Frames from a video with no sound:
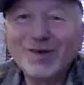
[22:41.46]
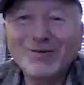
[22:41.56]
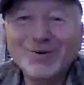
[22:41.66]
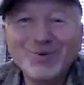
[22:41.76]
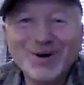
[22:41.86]

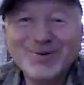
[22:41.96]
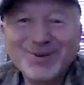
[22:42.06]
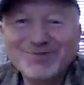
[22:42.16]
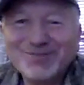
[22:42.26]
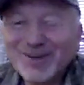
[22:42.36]
very
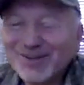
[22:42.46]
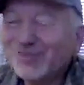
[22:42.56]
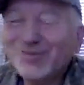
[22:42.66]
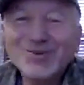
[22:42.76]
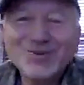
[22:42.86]
welcome. Thank
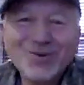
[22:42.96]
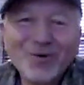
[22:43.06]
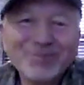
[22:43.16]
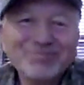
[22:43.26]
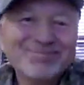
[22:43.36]
you for the
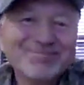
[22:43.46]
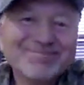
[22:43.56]
time.